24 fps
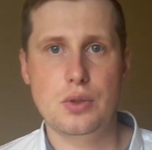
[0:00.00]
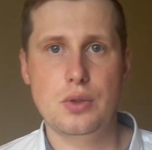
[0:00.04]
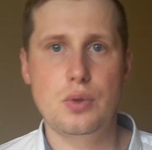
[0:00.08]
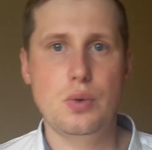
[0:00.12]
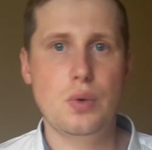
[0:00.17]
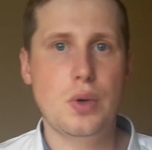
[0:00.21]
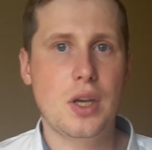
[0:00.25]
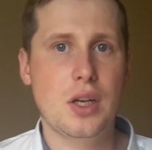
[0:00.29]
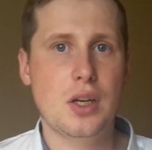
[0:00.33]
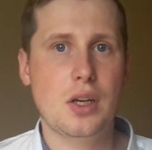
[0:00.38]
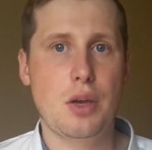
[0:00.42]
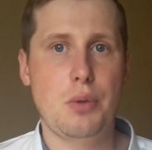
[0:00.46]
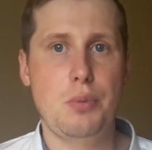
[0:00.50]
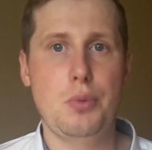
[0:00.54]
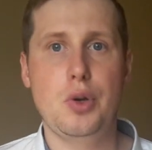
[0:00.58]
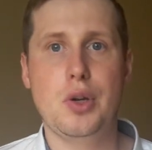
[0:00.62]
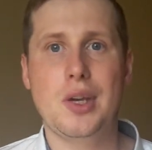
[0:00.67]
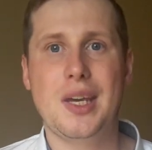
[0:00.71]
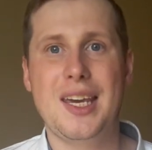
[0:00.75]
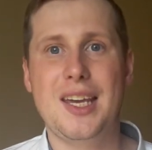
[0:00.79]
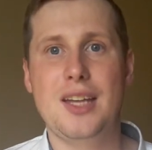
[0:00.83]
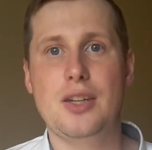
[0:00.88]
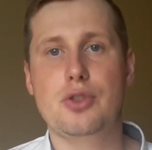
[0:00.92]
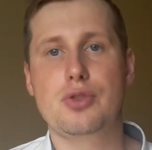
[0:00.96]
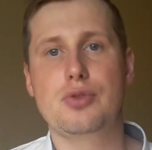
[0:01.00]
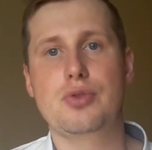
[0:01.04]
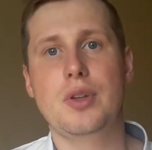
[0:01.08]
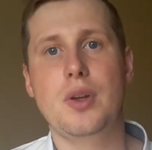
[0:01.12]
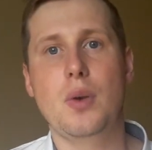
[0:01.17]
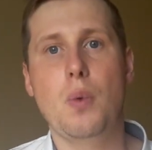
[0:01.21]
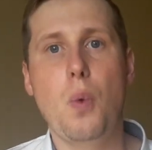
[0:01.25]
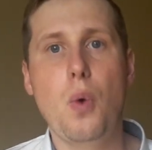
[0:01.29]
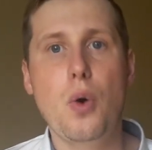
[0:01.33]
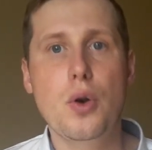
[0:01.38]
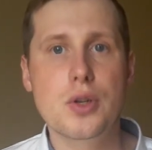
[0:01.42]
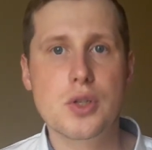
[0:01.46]
you can communicate through the
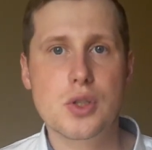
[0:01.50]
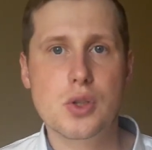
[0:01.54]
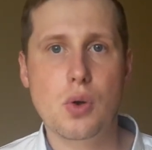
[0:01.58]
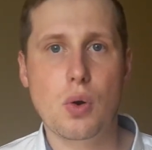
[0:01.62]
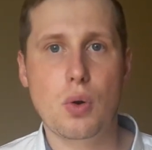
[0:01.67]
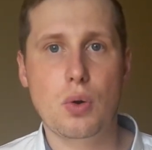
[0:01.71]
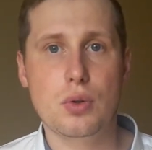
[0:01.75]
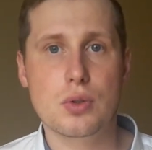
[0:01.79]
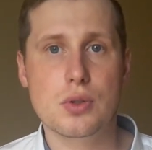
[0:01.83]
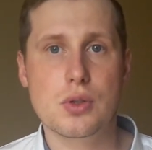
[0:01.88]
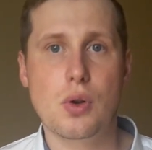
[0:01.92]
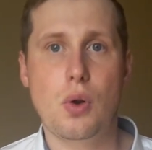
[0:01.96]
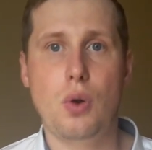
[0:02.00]
voice calls,